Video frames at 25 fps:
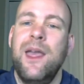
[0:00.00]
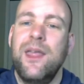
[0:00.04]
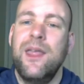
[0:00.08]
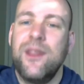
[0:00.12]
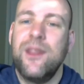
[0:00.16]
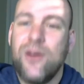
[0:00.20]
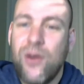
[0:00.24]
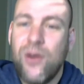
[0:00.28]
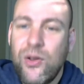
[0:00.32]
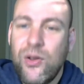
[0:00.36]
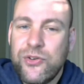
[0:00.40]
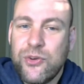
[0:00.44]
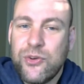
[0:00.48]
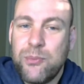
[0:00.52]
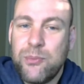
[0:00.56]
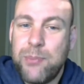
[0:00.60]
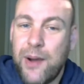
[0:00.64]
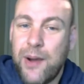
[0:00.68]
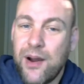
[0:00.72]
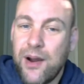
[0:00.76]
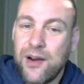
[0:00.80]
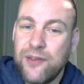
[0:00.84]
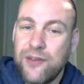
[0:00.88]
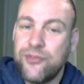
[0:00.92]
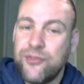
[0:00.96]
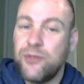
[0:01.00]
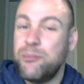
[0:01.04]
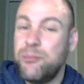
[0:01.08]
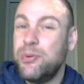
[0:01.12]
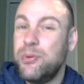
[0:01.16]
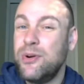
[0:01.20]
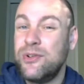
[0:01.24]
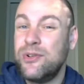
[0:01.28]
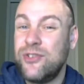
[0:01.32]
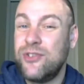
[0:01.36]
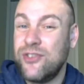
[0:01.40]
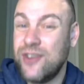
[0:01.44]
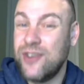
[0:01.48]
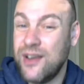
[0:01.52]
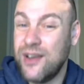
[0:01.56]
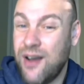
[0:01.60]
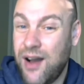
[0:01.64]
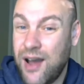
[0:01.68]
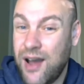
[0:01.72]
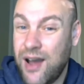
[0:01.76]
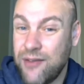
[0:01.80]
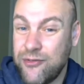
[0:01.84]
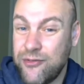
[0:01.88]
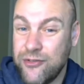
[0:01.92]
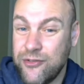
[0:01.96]
They're also barred from purchasing
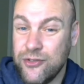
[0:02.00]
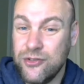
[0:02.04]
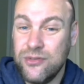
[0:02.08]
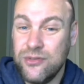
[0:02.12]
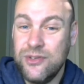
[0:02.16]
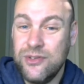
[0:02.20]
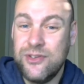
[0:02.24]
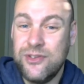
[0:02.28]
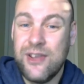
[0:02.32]
hot foods